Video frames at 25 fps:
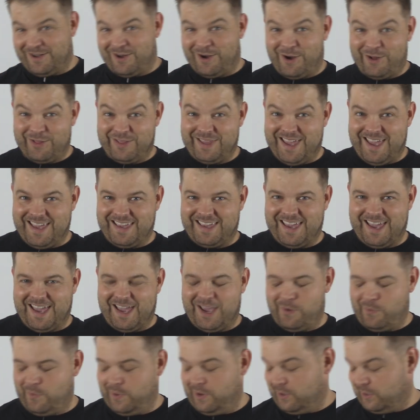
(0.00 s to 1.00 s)
all the
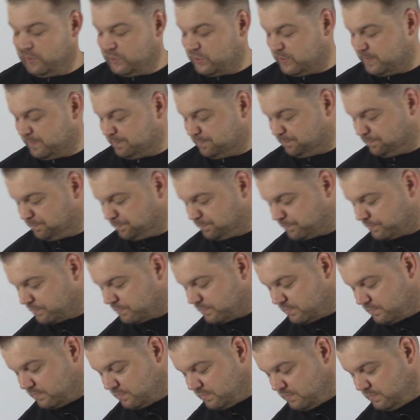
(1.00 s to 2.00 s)
AKA wheels
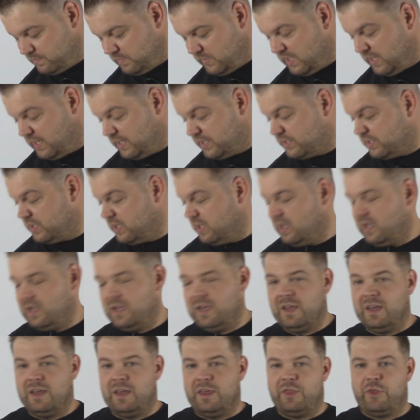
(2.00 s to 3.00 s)
is
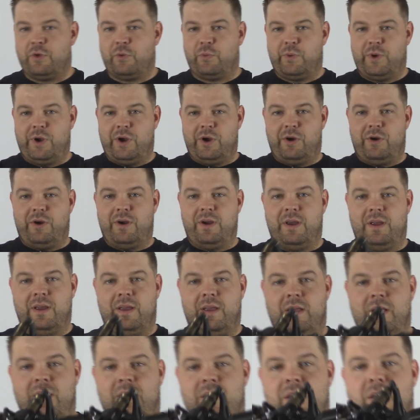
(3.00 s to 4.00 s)
the rear
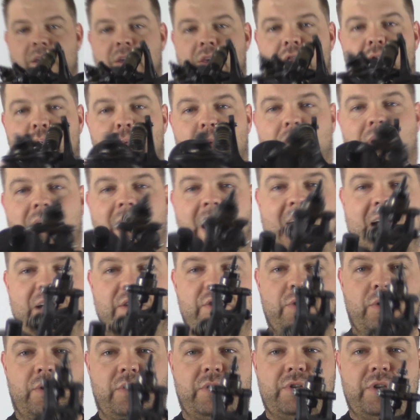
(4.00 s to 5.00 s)

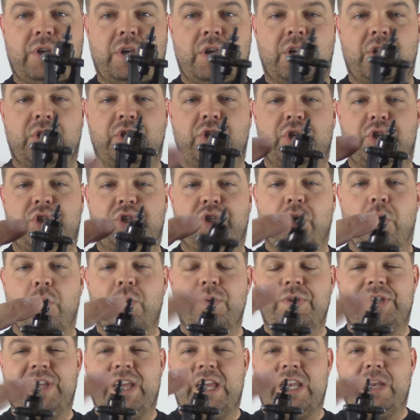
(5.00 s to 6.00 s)
axles just
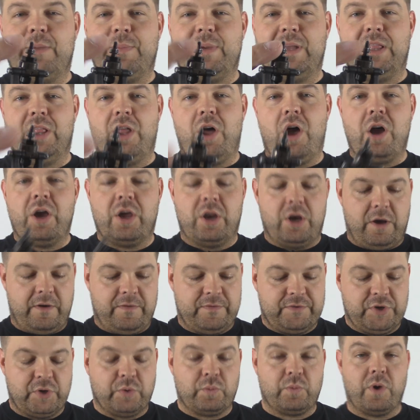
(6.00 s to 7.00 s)
don't tend to be long
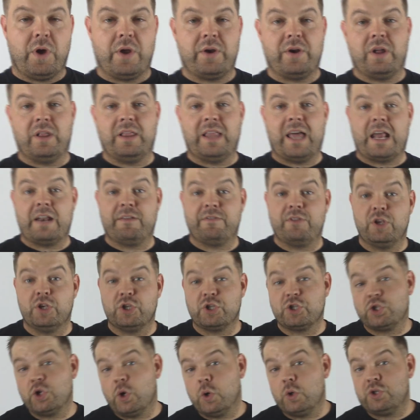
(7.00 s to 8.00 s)
enough to run a lot of the
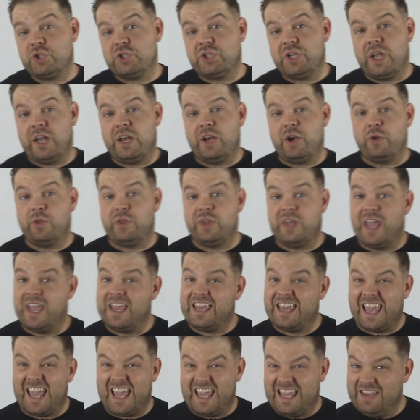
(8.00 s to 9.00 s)
Associated,
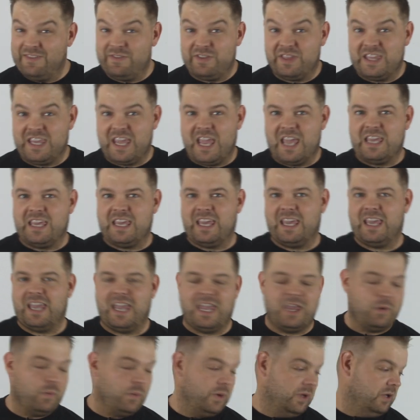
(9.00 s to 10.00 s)
even the
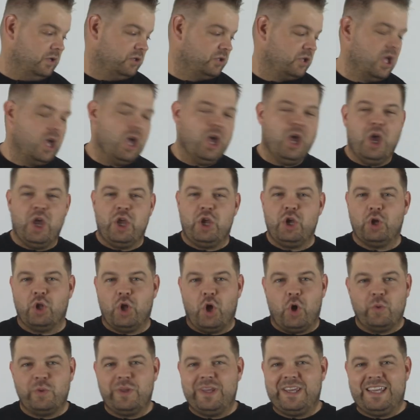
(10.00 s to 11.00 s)
AKA wheels.
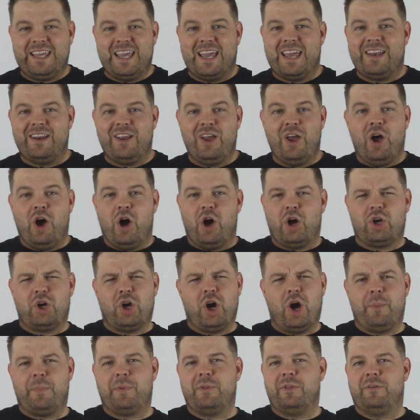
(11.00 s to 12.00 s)
You'll only get a
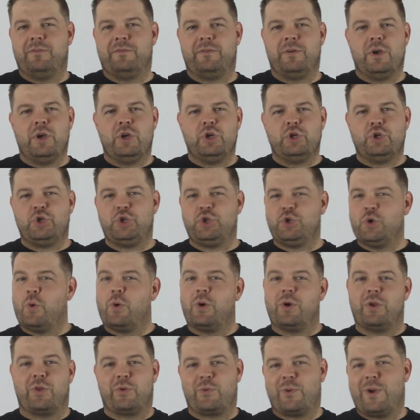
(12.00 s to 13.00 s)
couple of
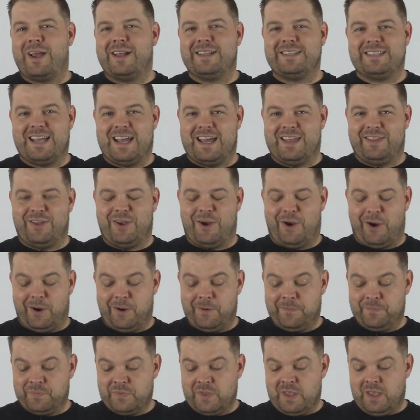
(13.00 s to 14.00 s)
short threads on
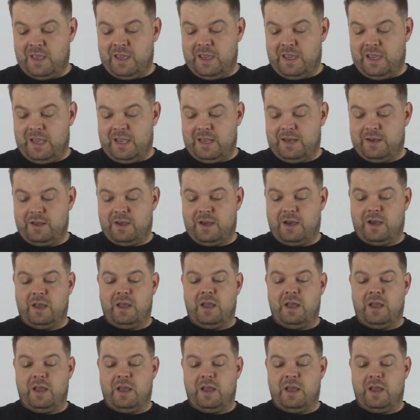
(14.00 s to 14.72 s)
there. And